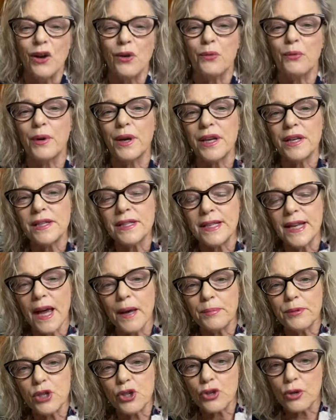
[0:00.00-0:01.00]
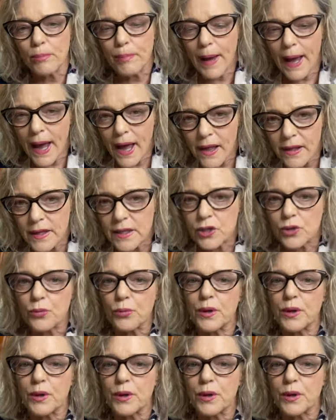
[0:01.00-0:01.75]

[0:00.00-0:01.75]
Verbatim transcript: Reestablish your balance,